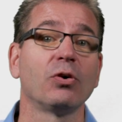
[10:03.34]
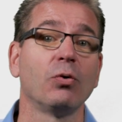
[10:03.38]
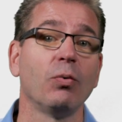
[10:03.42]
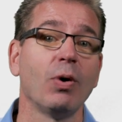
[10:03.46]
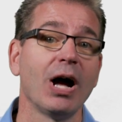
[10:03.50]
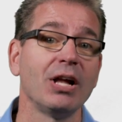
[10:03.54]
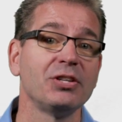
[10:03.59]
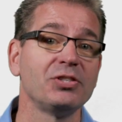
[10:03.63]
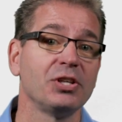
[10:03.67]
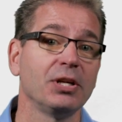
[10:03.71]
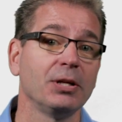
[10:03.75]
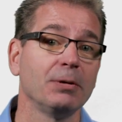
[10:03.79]
for
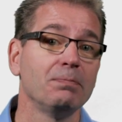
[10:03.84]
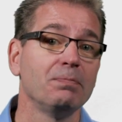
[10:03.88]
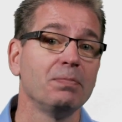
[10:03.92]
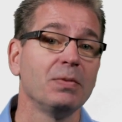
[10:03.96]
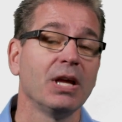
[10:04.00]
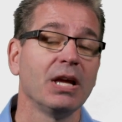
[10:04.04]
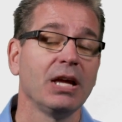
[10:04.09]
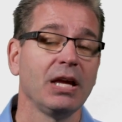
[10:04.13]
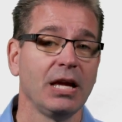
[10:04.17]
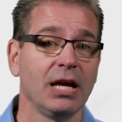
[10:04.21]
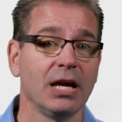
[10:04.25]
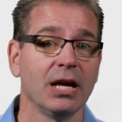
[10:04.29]
watching,
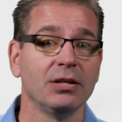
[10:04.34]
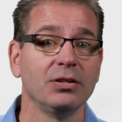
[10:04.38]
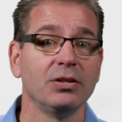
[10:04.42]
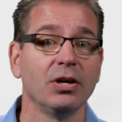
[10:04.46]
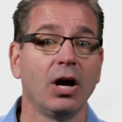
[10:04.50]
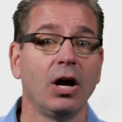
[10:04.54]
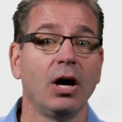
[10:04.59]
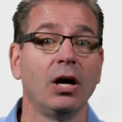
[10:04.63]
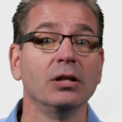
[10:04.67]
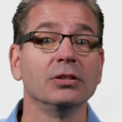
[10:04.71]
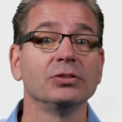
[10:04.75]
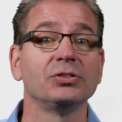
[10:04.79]
and
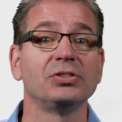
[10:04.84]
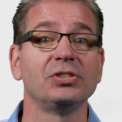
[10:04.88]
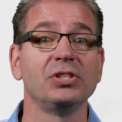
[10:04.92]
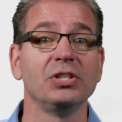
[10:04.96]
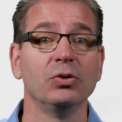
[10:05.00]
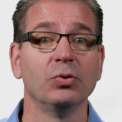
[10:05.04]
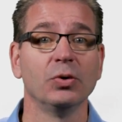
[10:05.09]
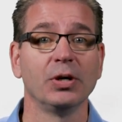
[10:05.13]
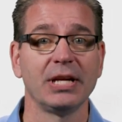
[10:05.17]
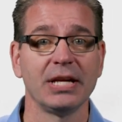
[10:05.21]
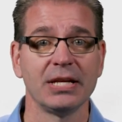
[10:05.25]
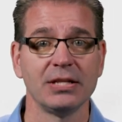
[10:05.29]
I'll see
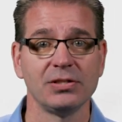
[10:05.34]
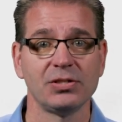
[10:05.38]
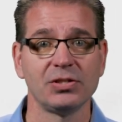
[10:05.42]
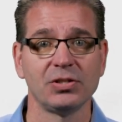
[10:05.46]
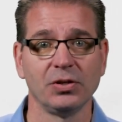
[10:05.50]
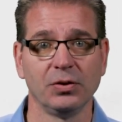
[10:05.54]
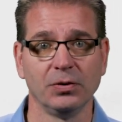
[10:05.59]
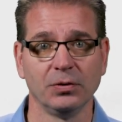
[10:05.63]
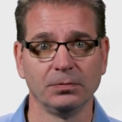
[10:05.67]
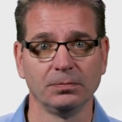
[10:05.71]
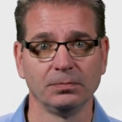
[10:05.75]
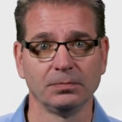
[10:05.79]
you again
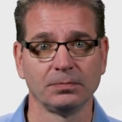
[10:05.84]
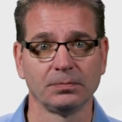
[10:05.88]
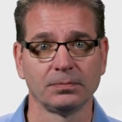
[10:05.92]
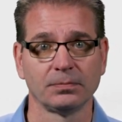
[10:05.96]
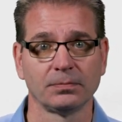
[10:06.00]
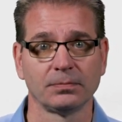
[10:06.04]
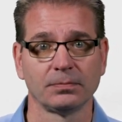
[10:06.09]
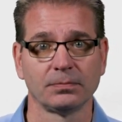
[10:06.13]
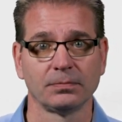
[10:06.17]
soon.